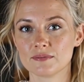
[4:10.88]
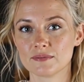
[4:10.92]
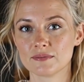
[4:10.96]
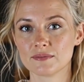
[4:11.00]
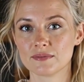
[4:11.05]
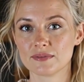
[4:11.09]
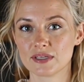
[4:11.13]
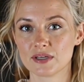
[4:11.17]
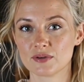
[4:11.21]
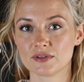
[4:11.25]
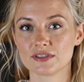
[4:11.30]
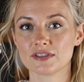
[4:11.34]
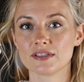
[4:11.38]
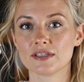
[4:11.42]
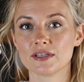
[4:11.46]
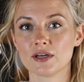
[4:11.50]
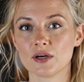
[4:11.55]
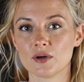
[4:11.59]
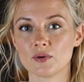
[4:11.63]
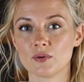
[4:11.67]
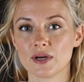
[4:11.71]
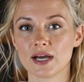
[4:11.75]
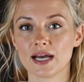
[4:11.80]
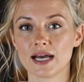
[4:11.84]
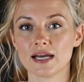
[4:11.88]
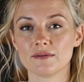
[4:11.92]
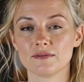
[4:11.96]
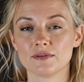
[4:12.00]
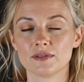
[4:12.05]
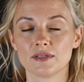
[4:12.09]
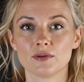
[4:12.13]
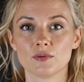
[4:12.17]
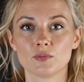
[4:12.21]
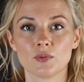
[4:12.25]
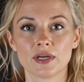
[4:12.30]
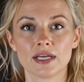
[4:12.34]
There is no
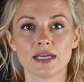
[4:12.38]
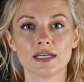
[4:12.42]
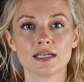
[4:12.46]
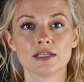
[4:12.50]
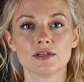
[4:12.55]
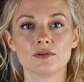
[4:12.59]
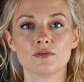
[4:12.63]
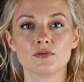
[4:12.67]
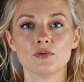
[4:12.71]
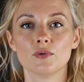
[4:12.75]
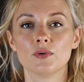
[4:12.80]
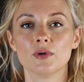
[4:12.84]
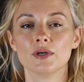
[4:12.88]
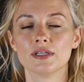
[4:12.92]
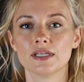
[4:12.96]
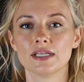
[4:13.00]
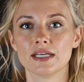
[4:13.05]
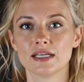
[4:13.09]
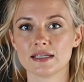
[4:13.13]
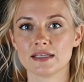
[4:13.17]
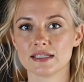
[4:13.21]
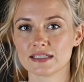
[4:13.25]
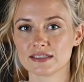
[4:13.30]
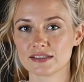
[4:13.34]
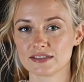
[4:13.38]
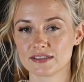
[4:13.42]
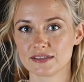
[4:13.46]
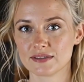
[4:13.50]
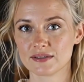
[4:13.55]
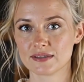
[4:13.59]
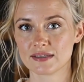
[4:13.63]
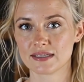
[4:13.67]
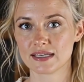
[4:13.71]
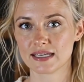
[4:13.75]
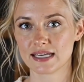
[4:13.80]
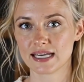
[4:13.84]
heaven waiting for Achilles,
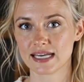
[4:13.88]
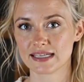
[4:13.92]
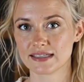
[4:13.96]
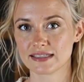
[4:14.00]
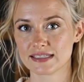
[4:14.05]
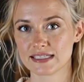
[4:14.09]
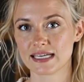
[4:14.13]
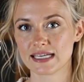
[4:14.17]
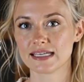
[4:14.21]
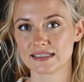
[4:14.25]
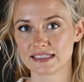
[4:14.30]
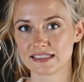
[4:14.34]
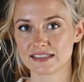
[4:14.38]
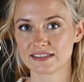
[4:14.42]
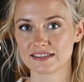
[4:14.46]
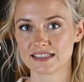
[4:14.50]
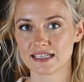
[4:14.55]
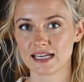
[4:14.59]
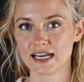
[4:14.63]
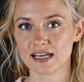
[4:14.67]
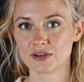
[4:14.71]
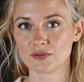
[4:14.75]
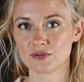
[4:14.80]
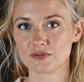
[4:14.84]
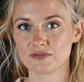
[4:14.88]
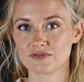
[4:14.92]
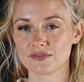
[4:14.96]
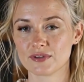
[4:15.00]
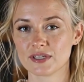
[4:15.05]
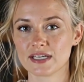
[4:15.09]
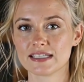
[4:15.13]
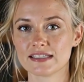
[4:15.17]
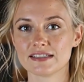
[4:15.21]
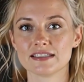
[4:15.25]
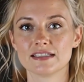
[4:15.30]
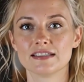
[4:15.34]
and yet he
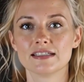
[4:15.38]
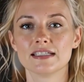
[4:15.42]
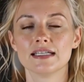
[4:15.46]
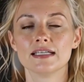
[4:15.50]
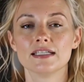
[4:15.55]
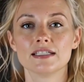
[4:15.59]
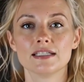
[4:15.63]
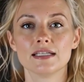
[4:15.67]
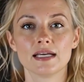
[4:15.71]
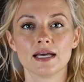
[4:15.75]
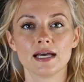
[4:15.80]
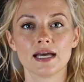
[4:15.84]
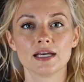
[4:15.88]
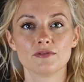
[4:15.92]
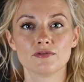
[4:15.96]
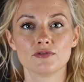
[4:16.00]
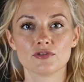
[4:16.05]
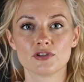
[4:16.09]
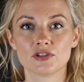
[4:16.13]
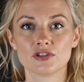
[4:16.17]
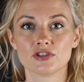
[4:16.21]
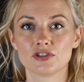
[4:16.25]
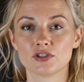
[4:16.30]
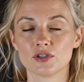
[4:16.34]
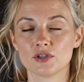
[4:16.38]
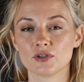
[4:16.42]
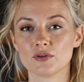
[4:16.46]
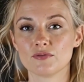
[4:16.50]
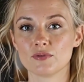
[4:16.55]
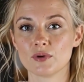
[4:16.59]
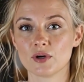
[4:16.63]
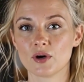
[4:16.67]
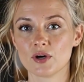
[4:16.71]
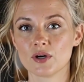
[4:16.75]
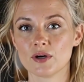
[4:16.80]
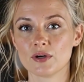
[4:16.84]
sacrifices his life to serve
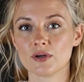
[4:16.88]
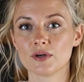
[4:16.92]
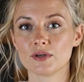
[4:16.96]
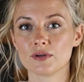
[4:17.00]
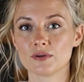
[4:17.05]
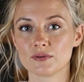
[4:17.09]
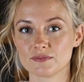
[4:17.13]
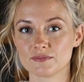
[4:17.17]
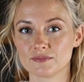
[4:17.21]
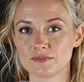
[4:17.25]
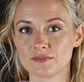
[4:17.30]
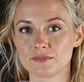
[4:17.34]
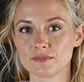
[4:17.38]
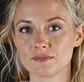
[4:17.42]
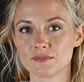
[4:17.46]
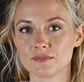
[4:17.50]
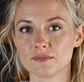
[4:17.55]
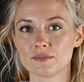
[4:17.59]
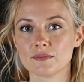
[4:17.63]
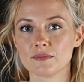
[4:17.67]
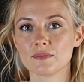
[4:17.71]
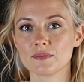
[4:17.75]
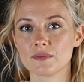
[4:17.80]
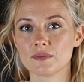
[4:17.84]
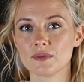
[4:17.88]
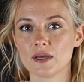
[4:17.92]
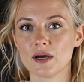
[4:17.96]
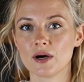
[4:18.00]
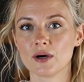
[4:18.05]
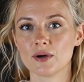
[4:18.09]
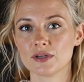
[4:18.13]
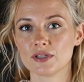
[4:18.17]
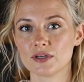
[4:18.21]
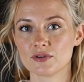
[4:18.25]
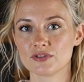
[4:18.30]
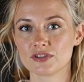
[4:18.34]
honor.
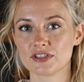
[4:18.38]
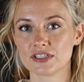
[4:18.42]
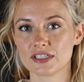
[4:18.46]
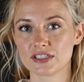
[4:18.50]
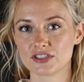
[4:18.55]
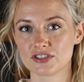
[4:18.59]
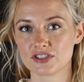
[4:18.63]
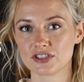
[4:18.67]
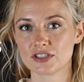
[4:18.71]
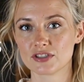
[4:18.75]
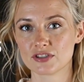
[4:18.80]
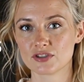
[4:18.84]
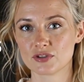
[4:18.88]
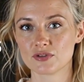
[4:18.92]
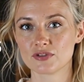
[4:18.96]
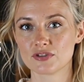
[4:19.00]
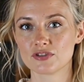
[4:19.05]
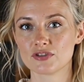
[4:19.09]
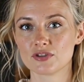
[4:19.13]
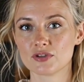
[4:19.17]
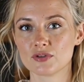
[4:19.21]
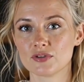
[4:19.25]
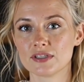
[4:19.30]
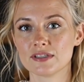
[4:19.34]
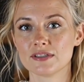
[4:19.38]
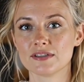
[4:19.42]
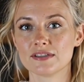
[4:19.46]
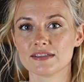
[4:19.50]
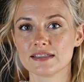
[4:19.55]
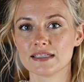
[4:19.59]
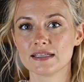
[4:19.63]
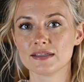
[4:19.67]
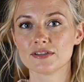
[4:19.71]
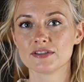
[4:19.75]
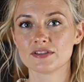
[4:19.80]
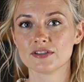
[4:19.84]
Are you teaching your students
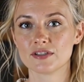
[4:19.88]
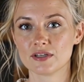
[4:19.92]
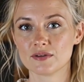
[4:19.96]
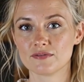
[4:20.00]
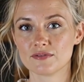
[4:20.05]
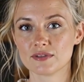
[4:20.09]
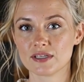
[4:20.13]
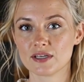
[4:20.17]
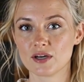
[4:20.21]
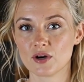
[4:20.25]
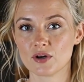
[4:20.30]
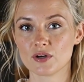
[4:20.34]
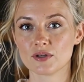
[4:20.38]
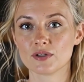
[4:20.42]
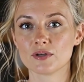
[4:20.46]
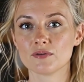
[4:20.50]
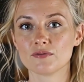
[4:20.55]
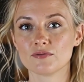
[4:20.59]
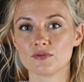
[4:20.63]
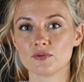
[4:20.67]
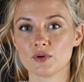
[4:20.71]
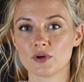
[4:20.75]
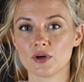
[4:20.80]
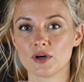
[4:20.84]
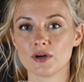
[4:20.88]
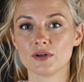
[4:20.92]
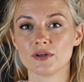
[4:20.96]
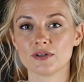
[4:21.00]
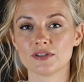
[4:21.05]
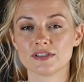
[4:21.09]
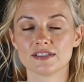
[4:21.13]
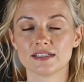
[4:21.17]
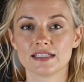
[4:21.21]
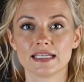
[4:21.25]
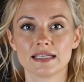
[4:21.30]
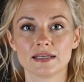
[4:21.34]
that serving honor for
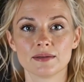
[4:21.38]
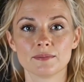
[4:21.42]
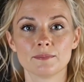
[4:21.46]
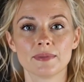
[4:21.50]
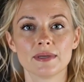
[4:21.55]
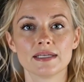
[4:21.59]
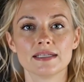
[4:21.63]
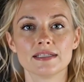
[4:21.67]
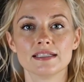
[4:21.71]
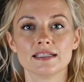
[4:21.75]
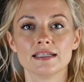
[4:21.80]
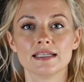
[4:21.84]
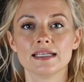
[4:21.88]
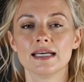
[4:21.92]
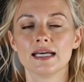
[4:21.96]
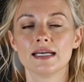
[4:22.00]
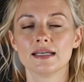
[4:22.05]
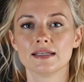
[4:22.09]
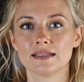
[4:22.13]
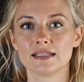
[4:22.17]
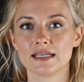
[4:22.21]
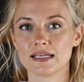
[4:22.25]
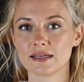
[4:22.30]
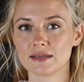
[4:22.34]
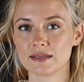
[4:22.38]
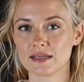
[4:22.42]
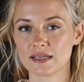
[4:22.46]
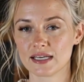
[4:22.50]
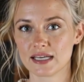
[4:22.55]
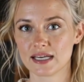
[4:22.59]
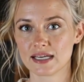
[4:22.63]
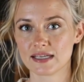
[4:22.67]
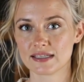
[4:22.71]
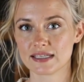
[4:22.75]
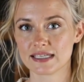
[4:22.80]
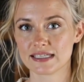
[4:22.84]
honor's sake means nothing
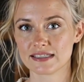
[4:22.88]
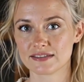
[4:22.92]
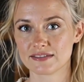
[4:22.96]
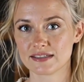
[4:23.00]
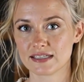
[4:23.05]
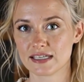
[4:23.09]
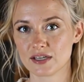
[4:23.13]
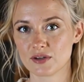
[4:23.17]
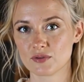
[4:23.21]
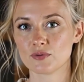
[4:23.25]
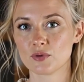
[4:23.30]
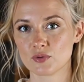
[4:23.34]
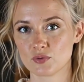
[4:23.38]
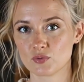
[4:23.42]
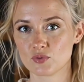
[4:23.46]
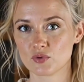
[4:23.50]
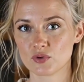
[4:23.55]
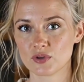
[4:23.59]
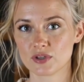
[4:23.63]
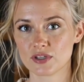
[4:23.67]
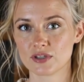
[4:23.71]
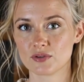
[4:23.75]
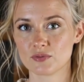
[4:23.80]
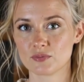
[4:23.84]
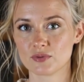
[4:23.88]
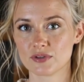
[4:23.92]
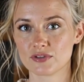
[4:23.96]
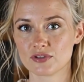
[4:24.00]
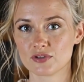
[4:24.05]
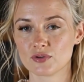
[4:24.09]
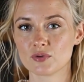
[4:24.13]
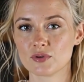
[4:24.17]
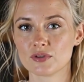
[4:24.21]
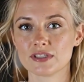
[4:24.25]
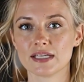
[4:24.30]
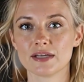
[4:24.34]
unless they are rewarded with
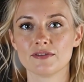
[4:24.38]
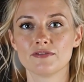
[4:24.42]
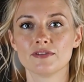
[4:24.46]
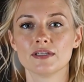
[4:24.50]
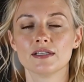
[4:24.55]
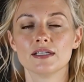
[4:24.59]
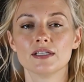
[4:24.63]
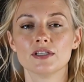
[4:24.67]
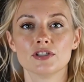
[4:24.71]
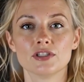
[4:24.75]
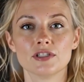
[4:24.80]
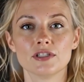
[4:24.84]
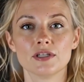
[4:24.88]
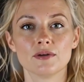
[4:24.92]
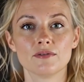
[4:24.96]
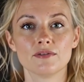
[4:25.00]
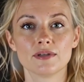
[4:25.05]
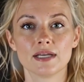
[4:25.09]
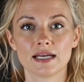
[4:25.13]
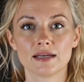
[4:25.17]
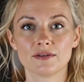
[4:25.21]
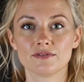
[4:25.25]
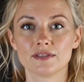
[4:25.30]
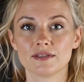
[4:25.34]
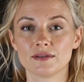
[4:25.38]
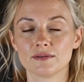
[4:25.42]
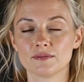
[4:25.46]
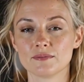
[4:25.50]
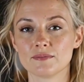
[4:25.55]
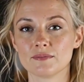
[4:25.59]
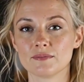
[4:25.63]
your definition of heaven?